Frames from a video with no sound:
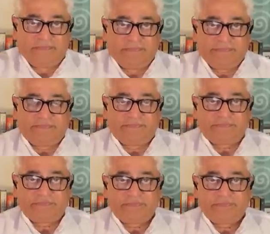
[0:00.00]

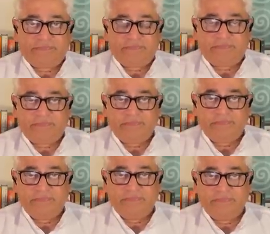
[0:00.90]

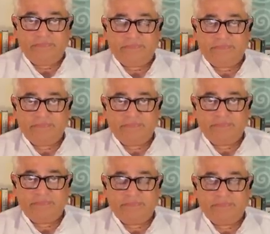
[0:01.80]

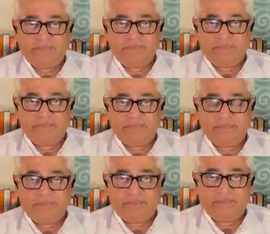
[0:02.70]

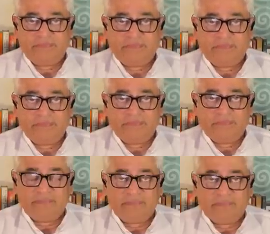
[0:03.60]

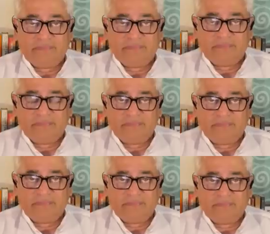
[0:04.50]

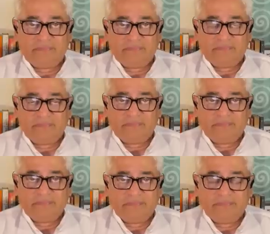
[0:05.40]

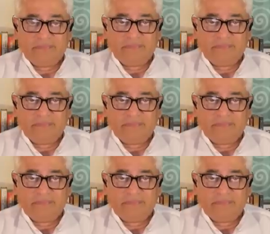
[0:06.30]
No words are spoken by the person on screen.